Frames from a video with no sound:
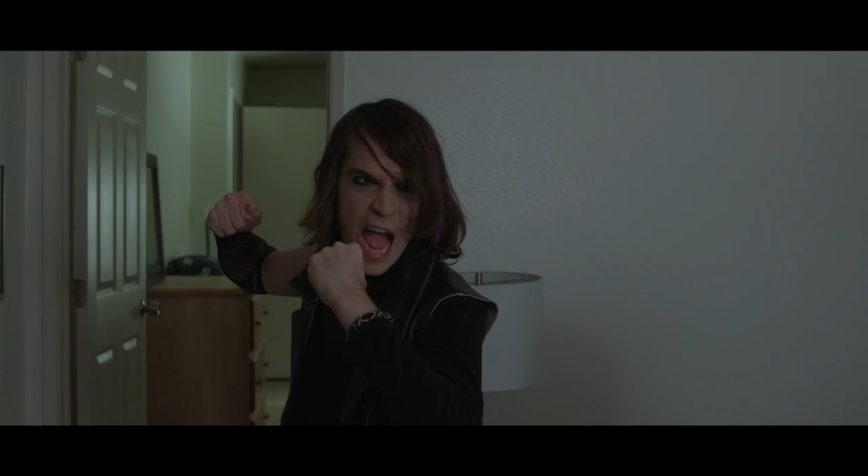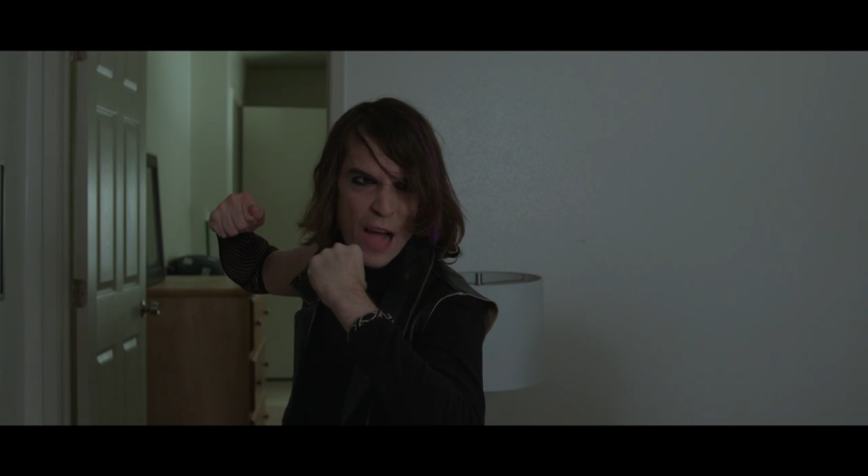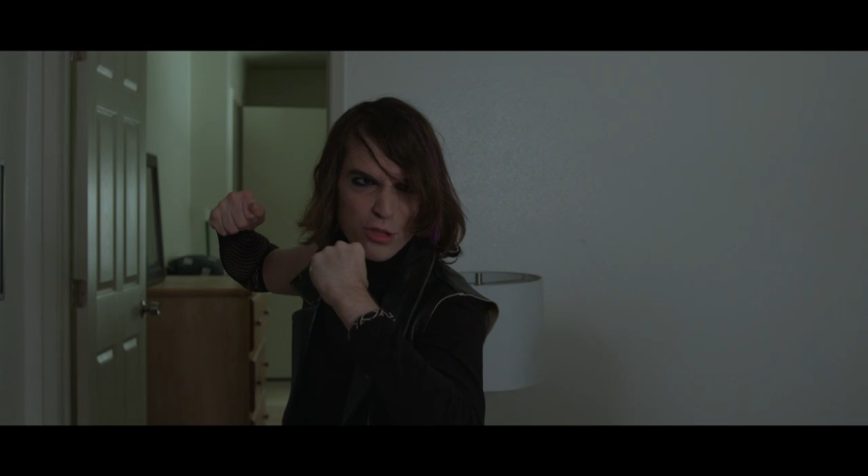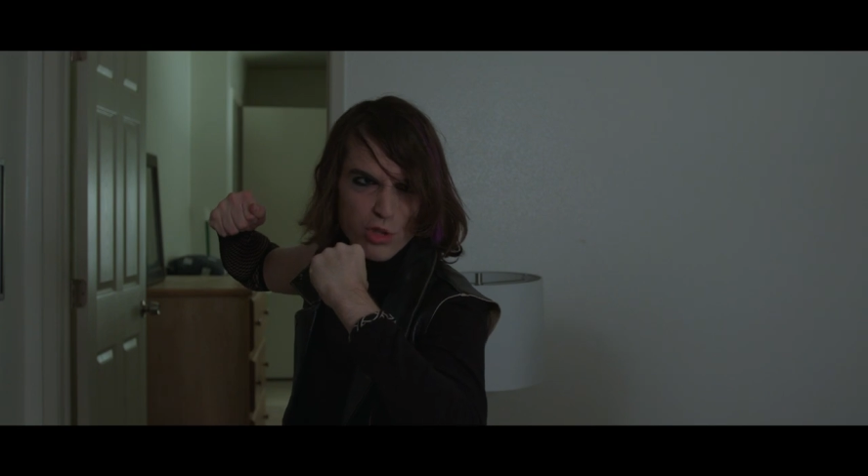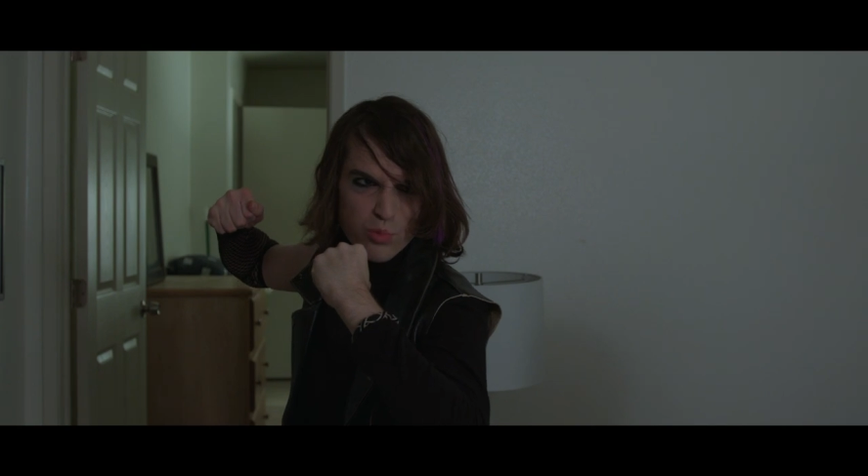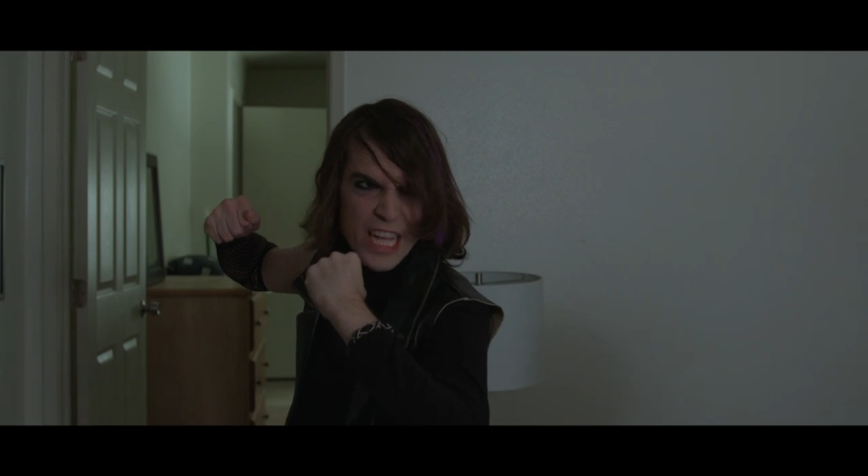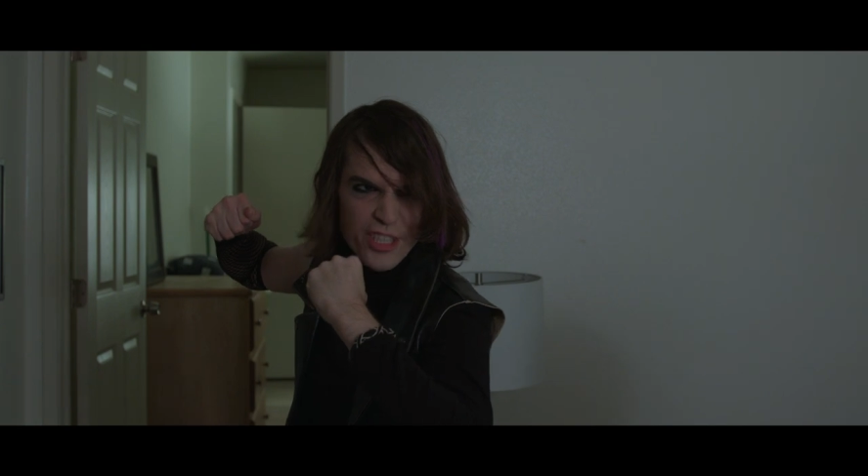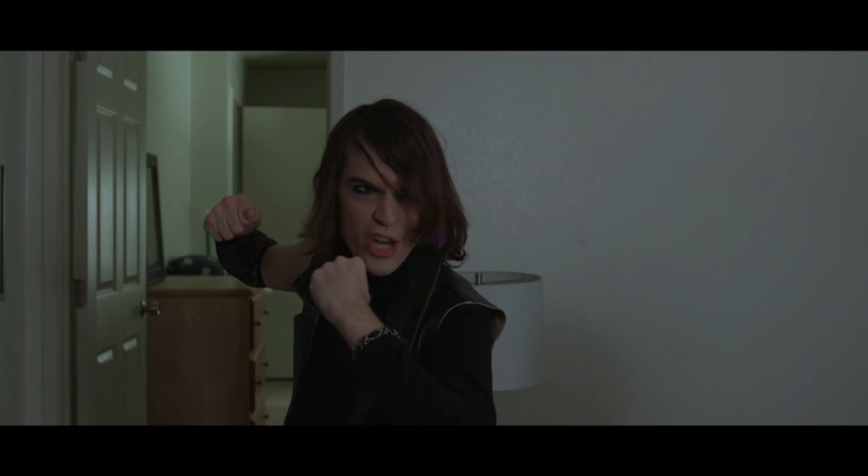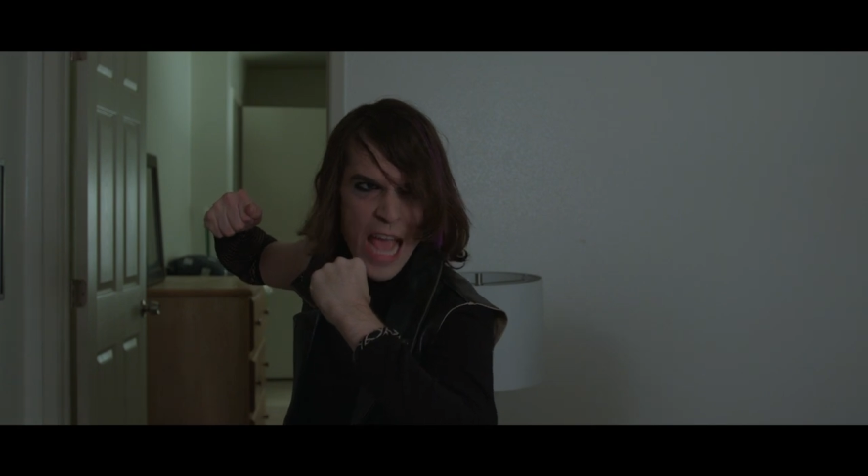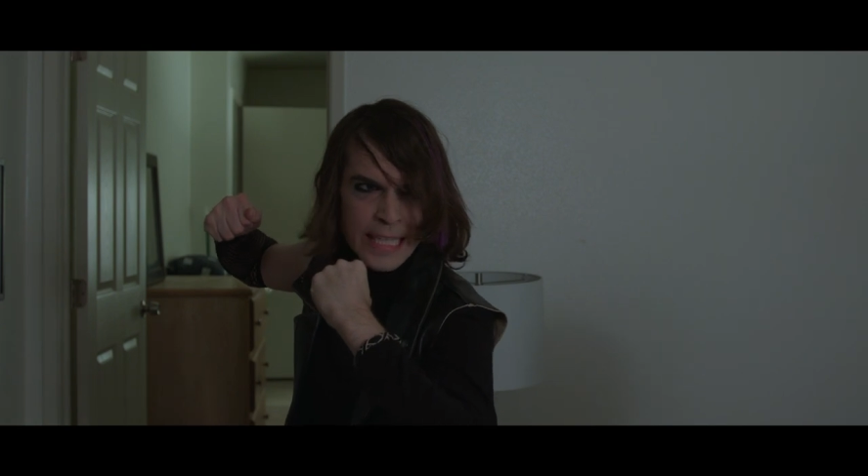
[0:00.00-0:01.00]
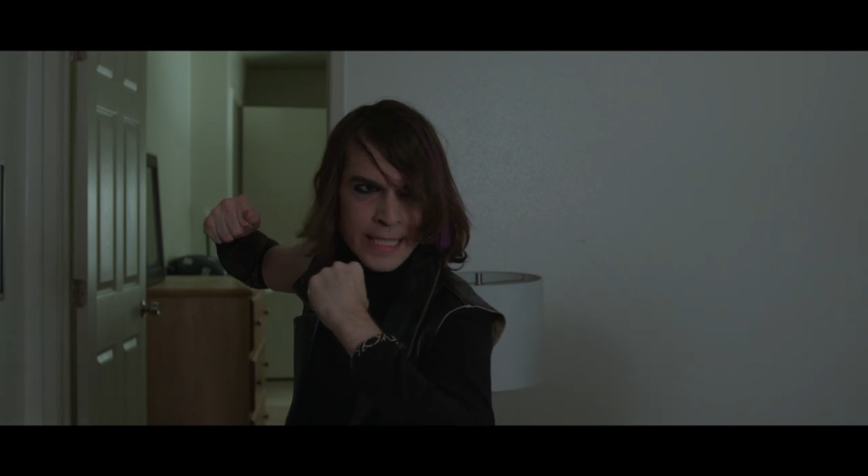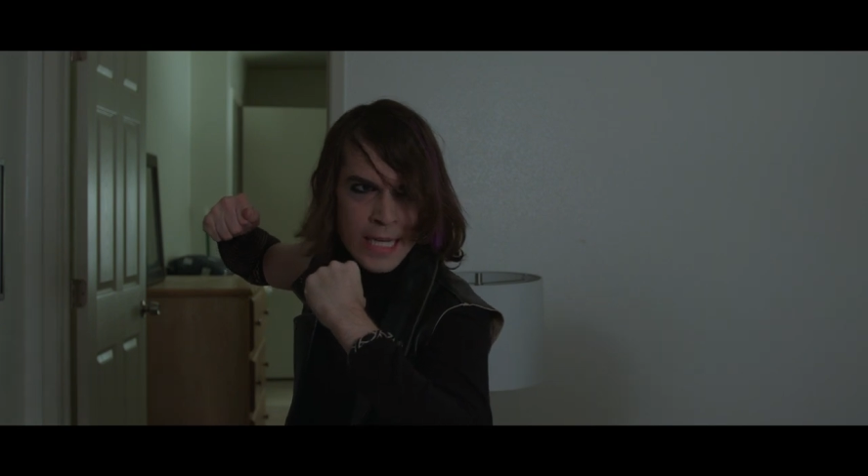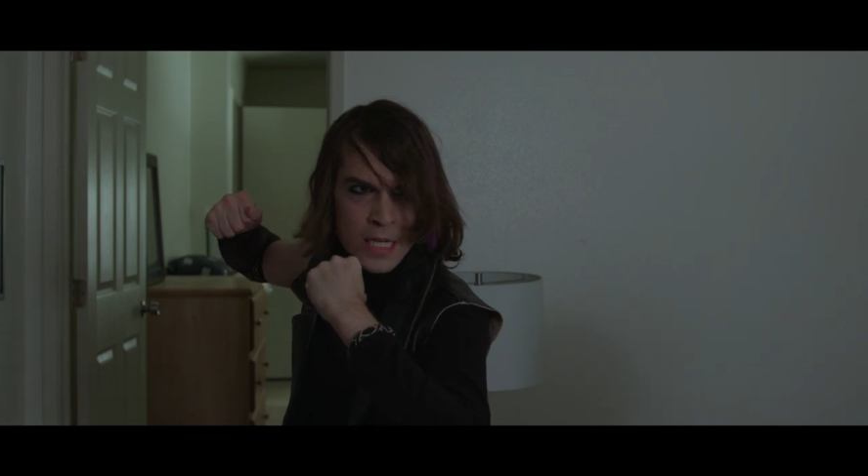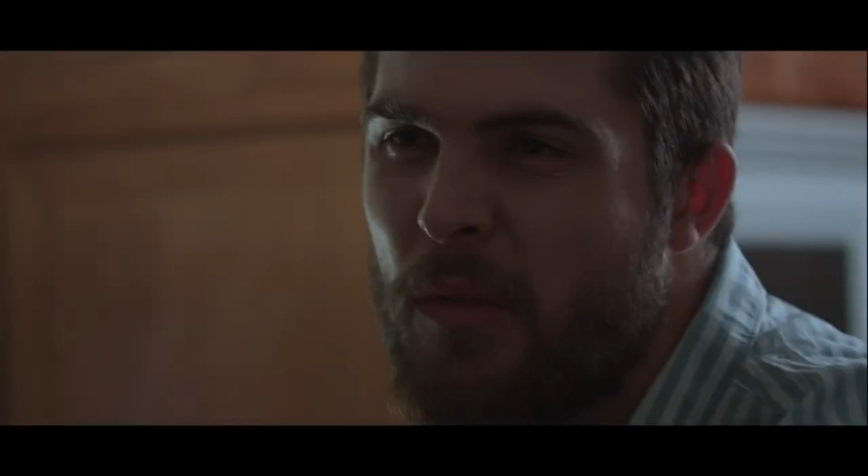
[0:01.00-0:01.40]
house reject!